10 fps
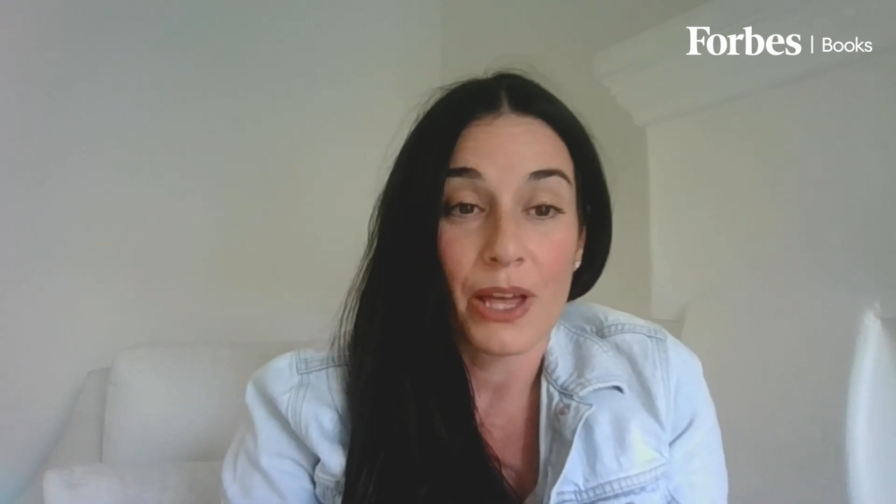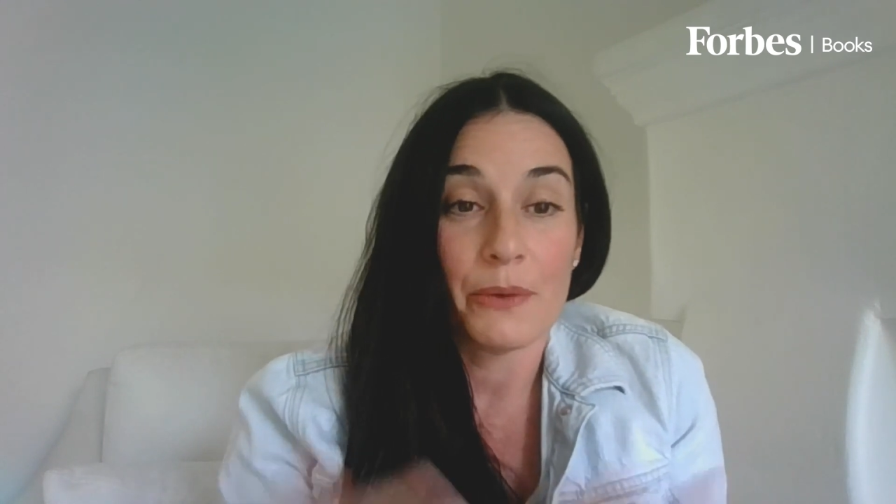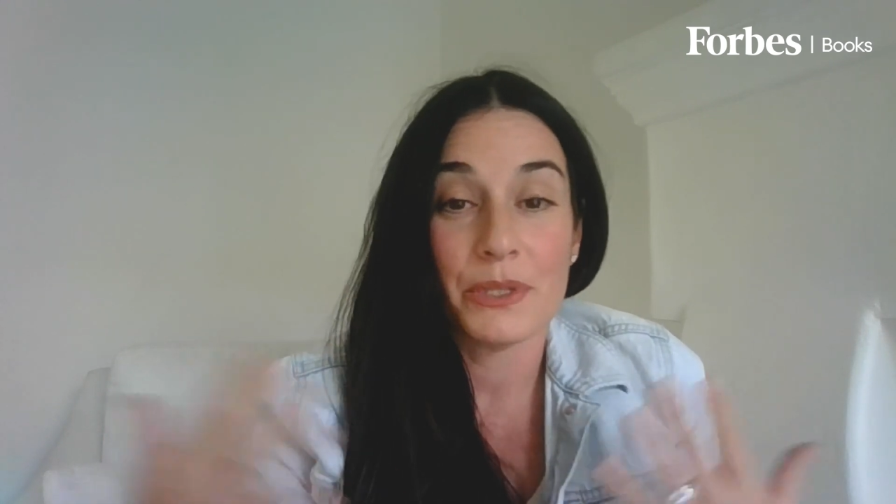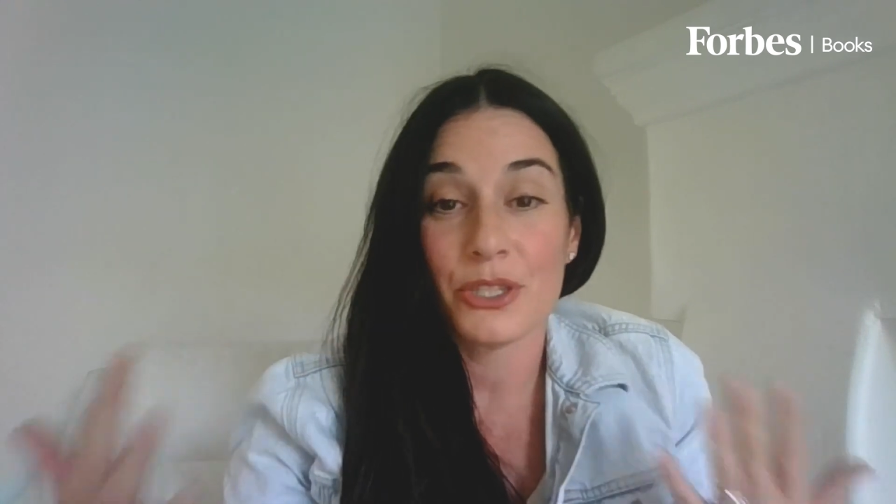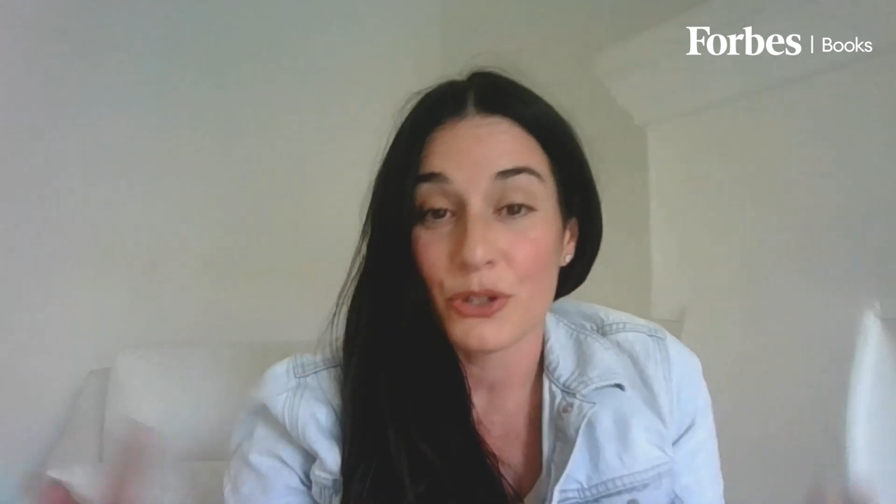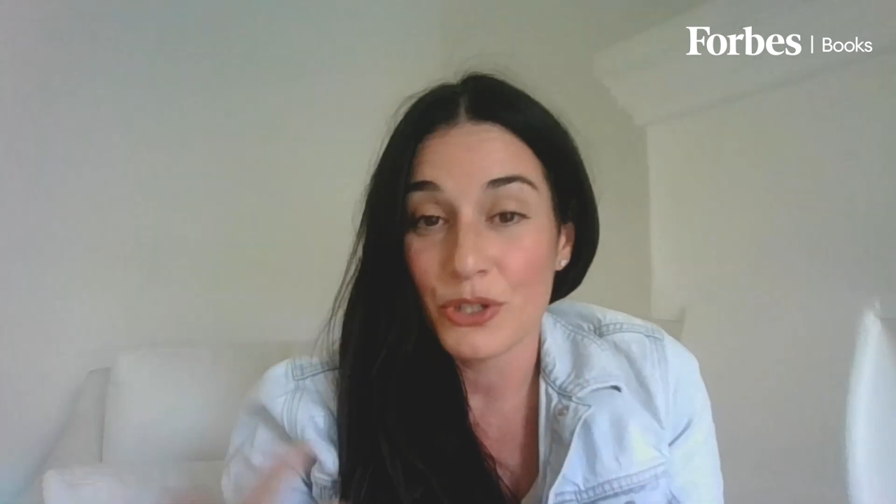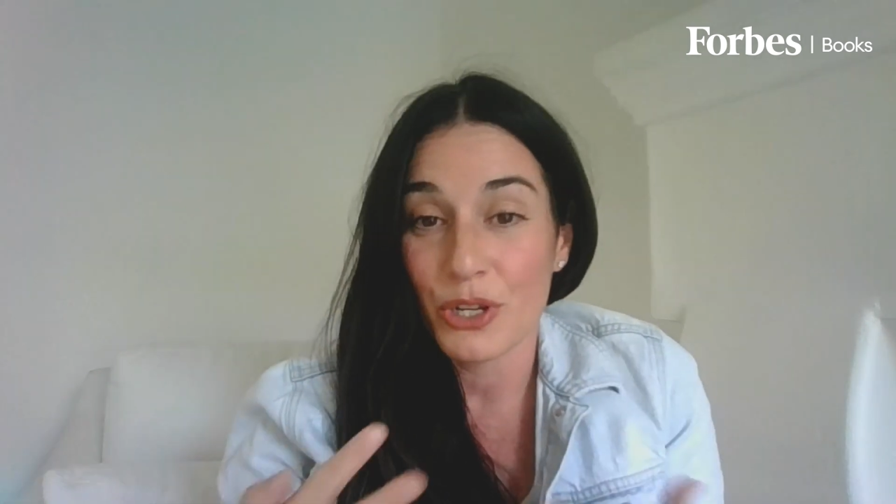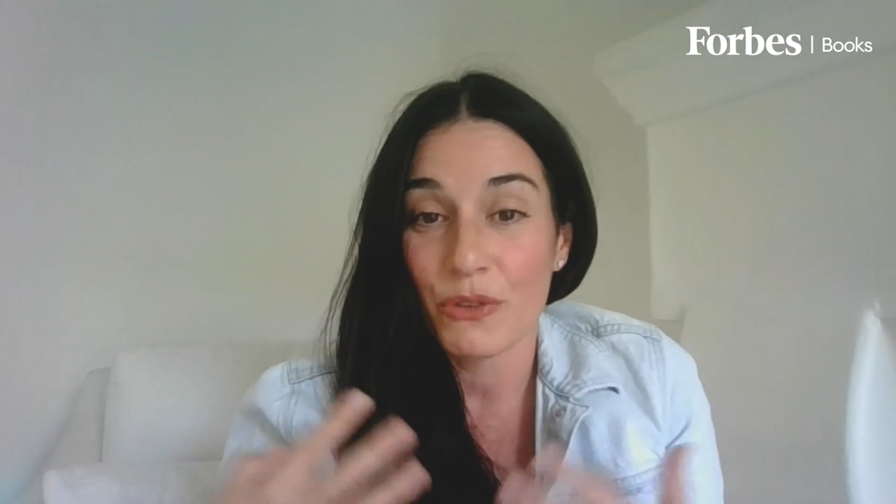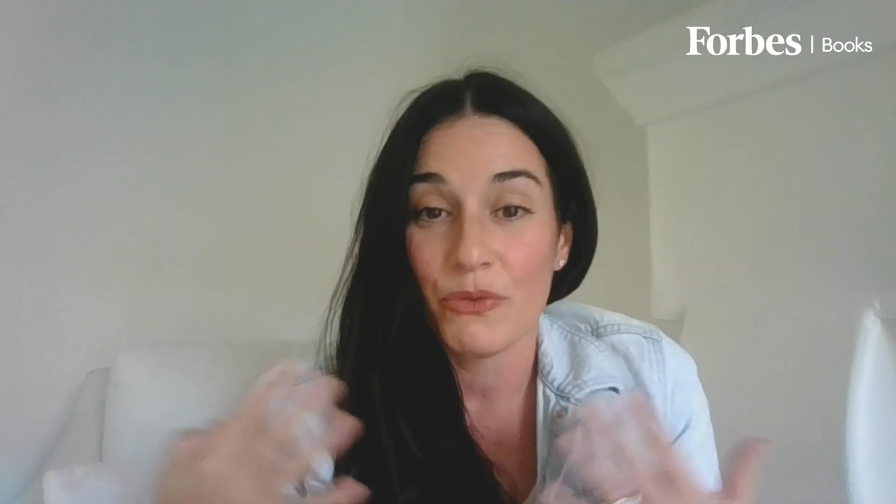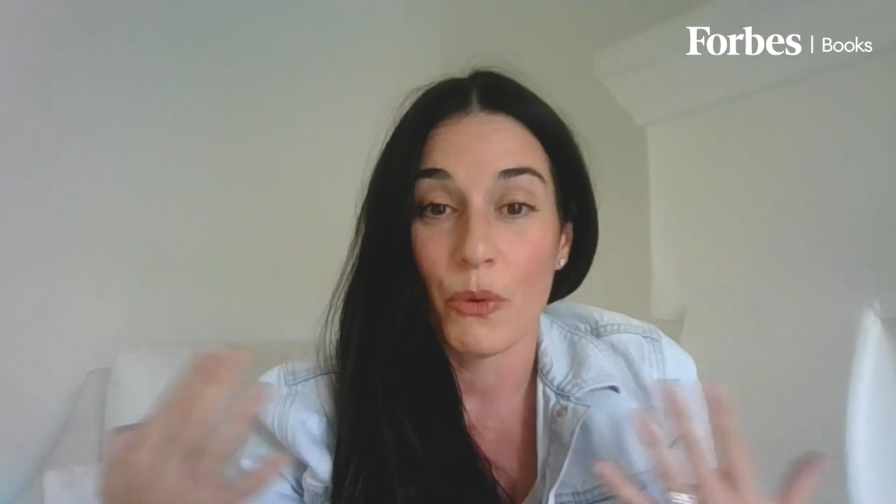I was
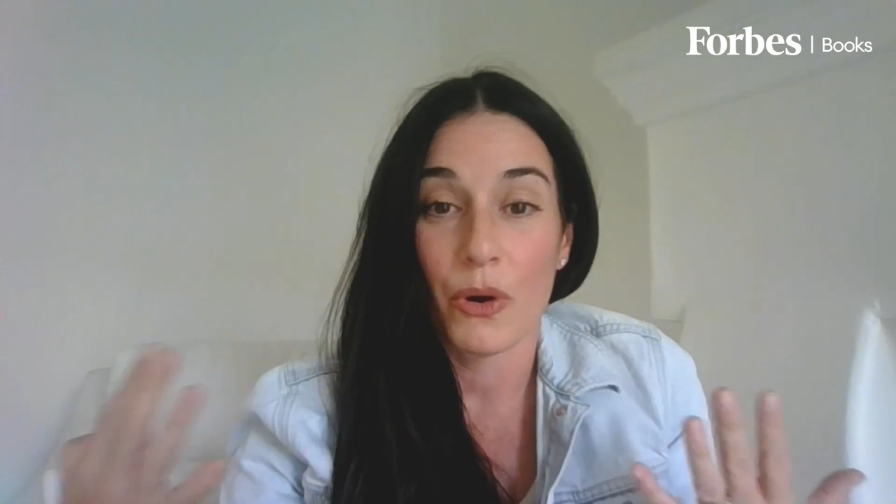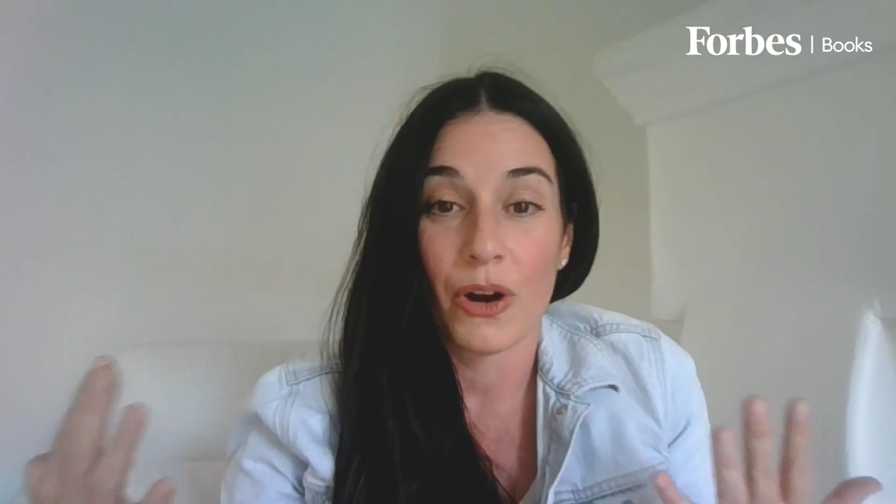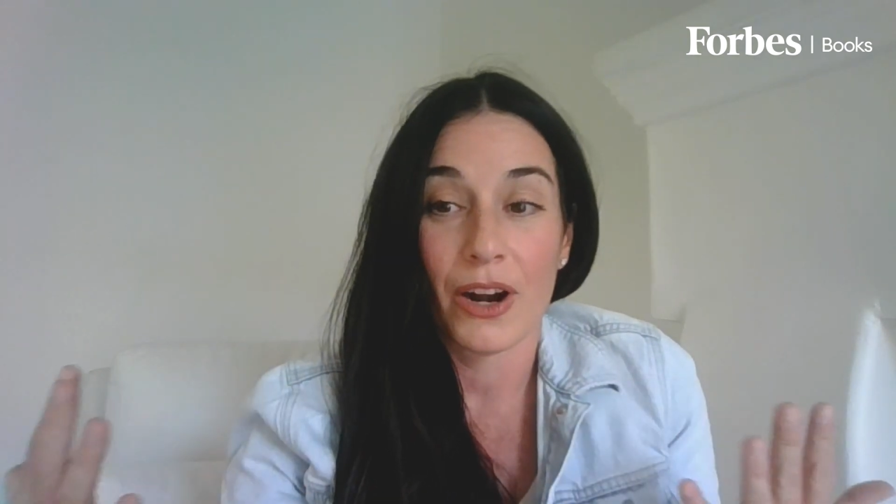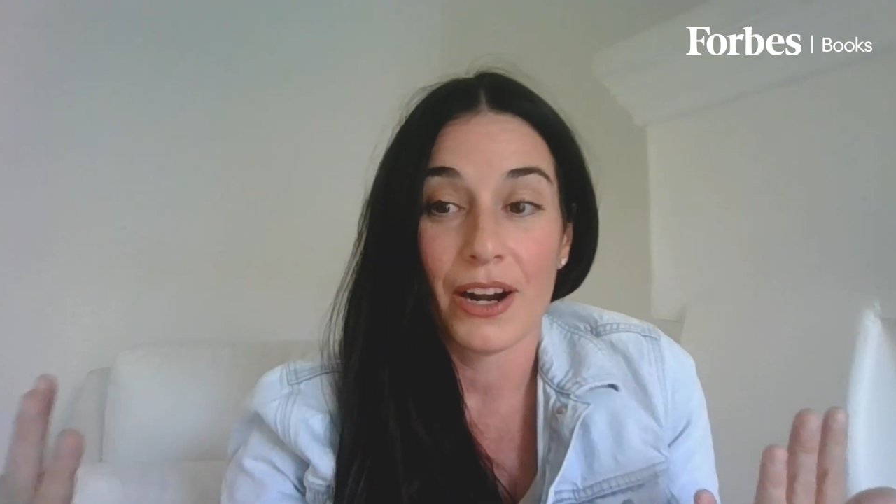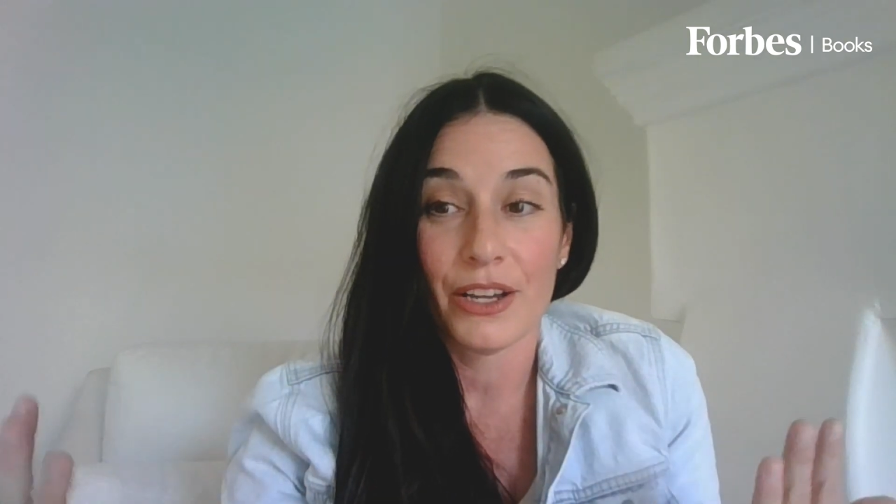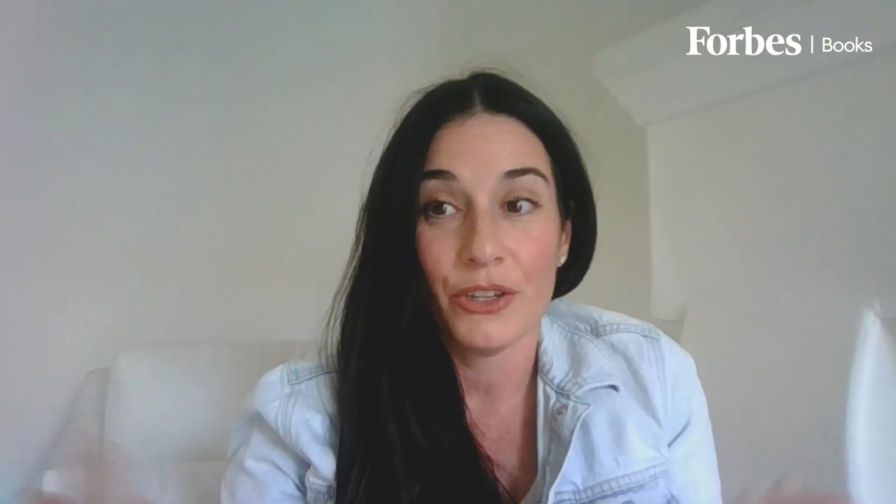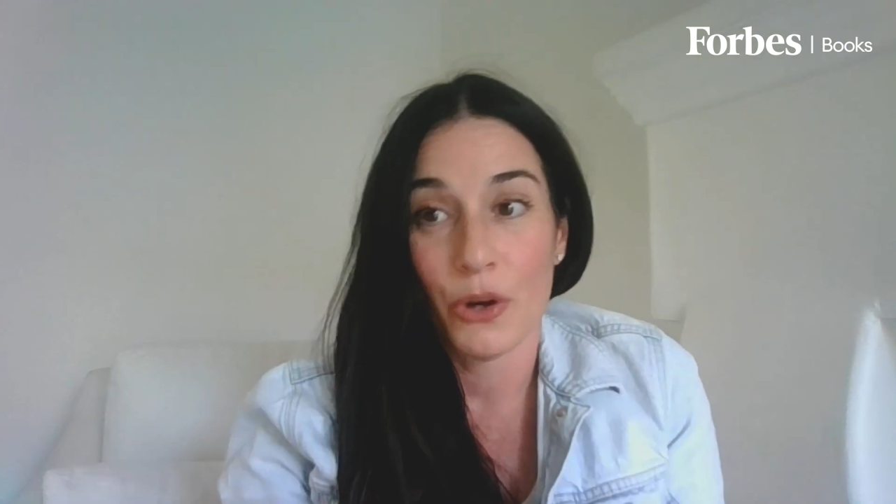searching for,